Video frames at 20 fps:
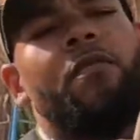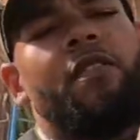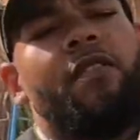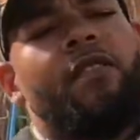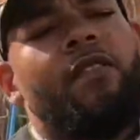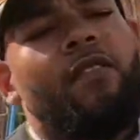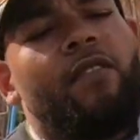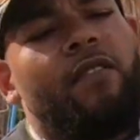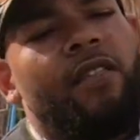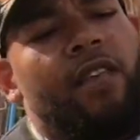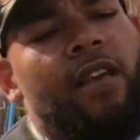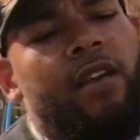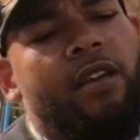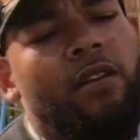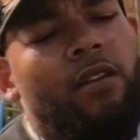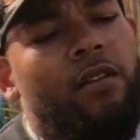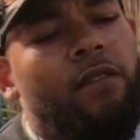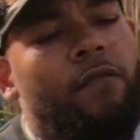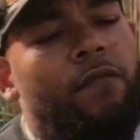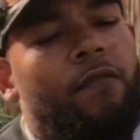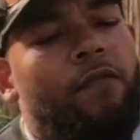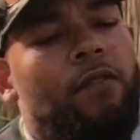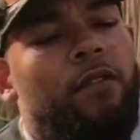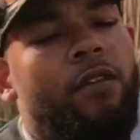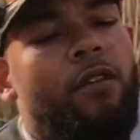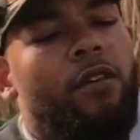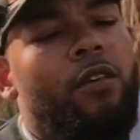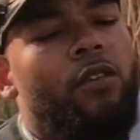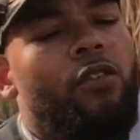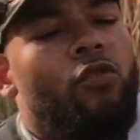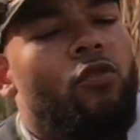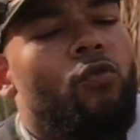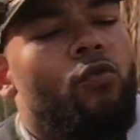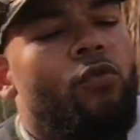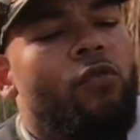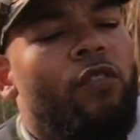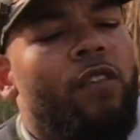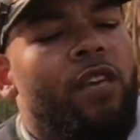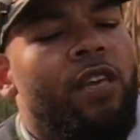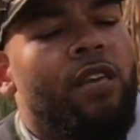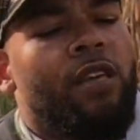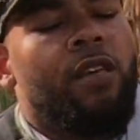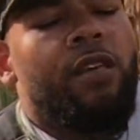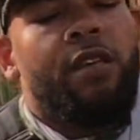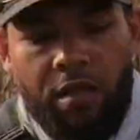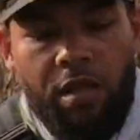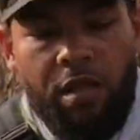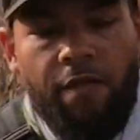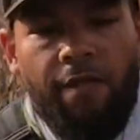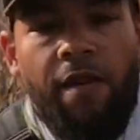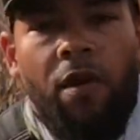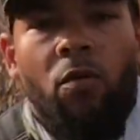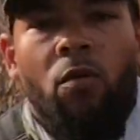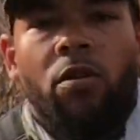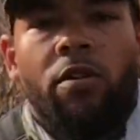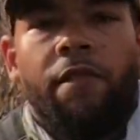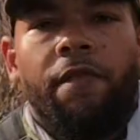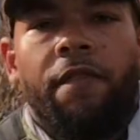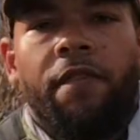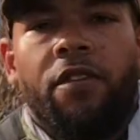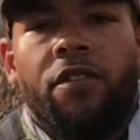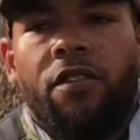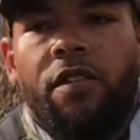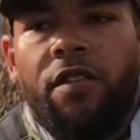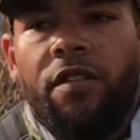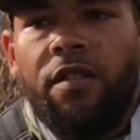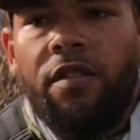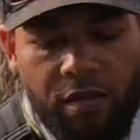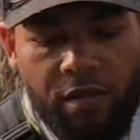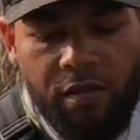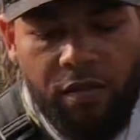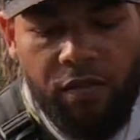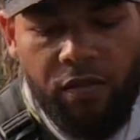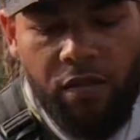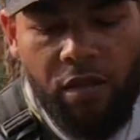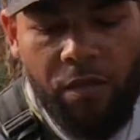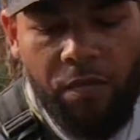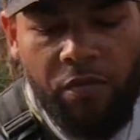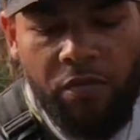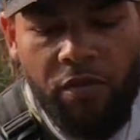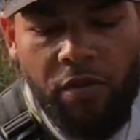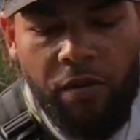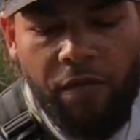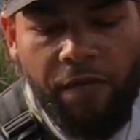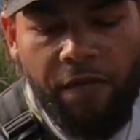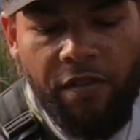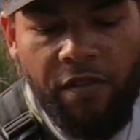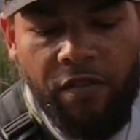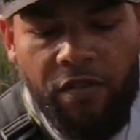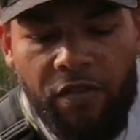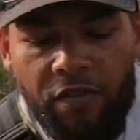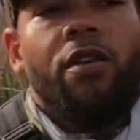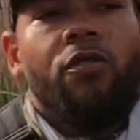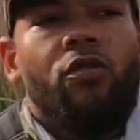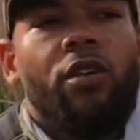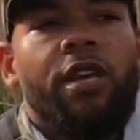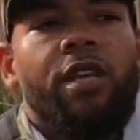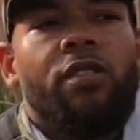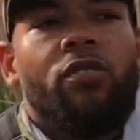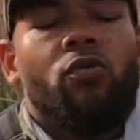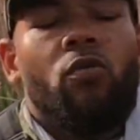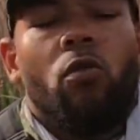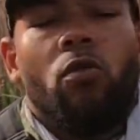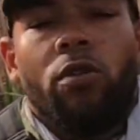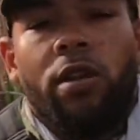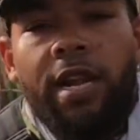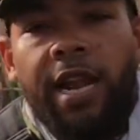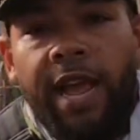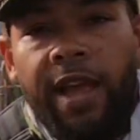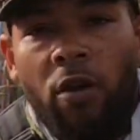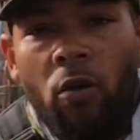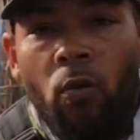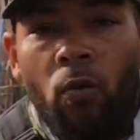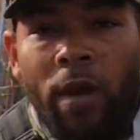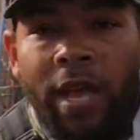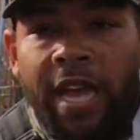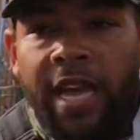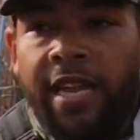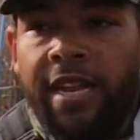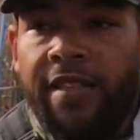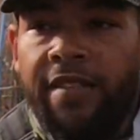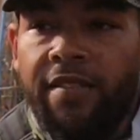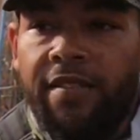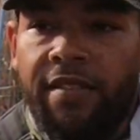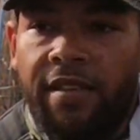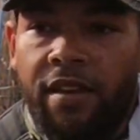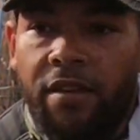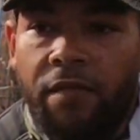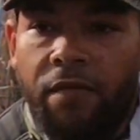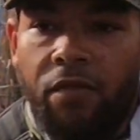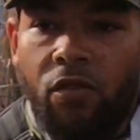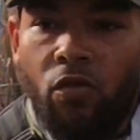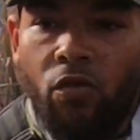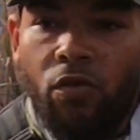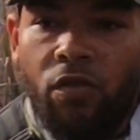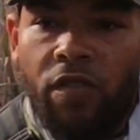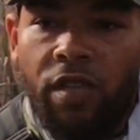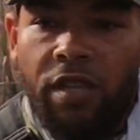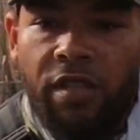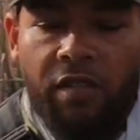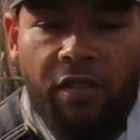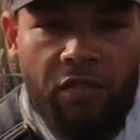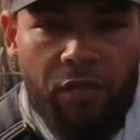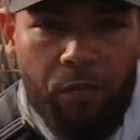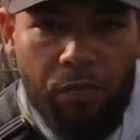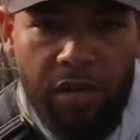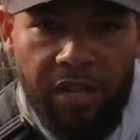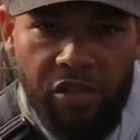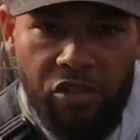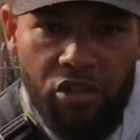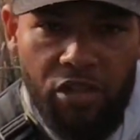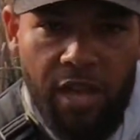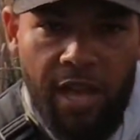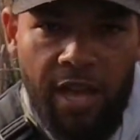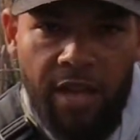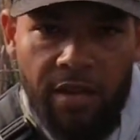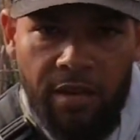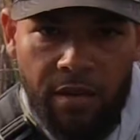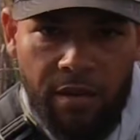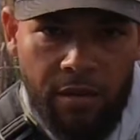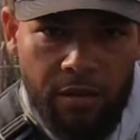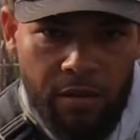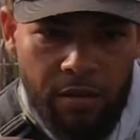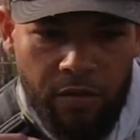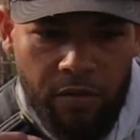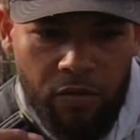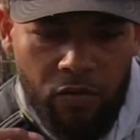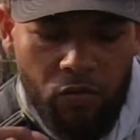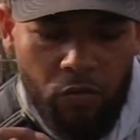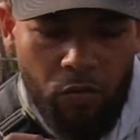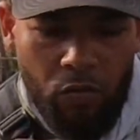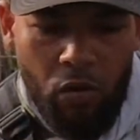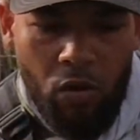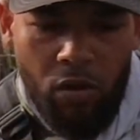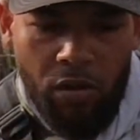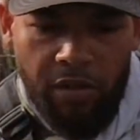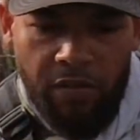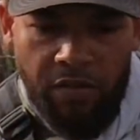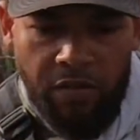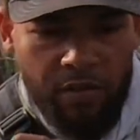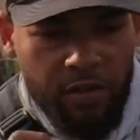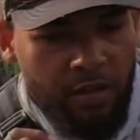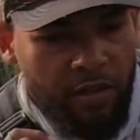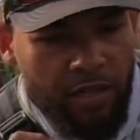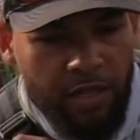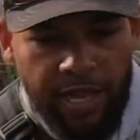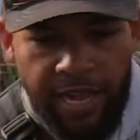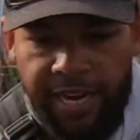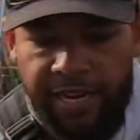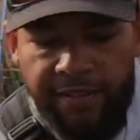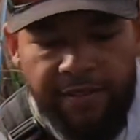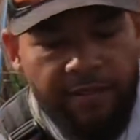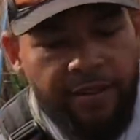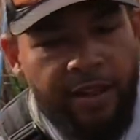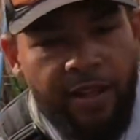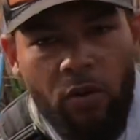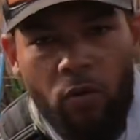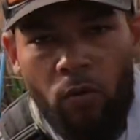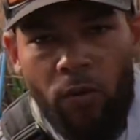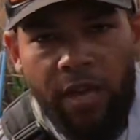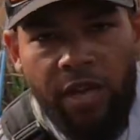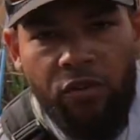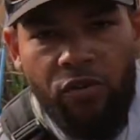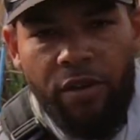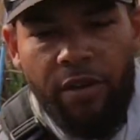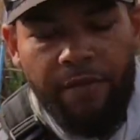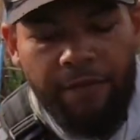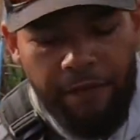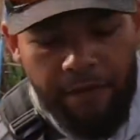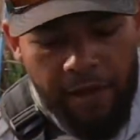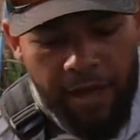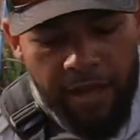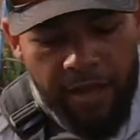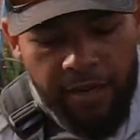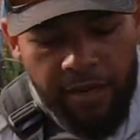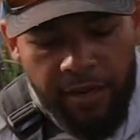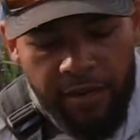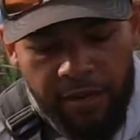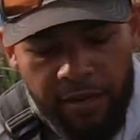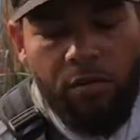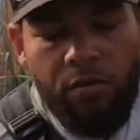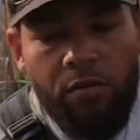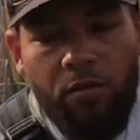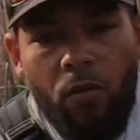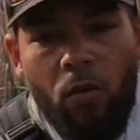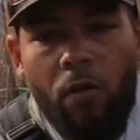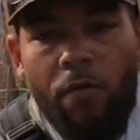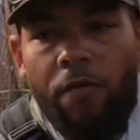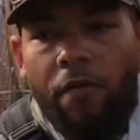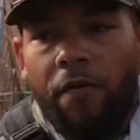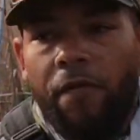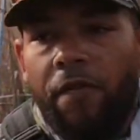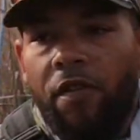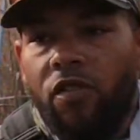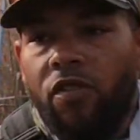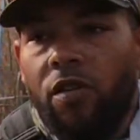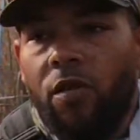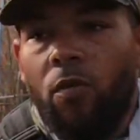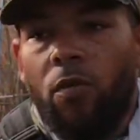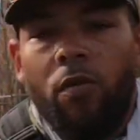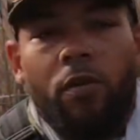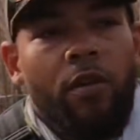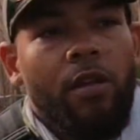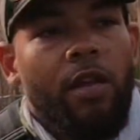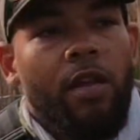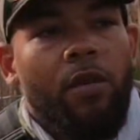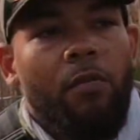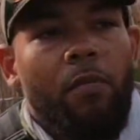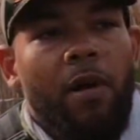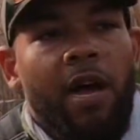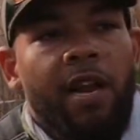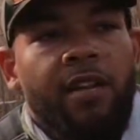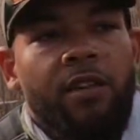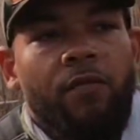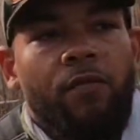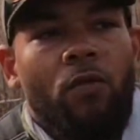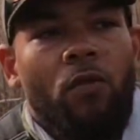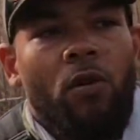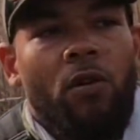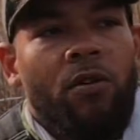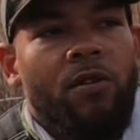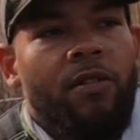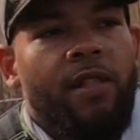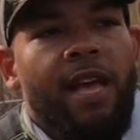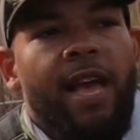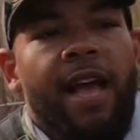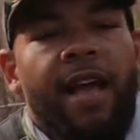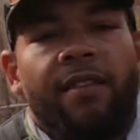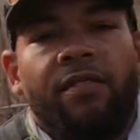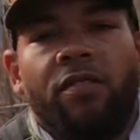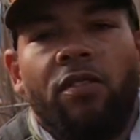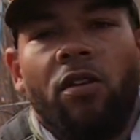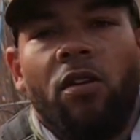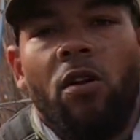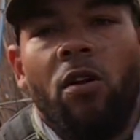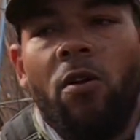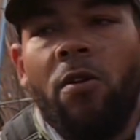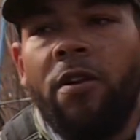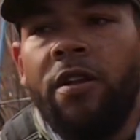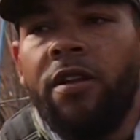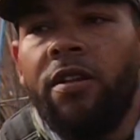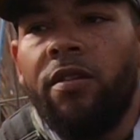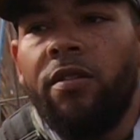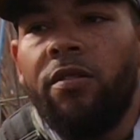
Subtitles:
instead of using, if I want to fish it subsurface, you could throw nail weight instead of using the split shot. Smallest, lightest nail weight you could find. Or if you're fishing in a body of water that has current,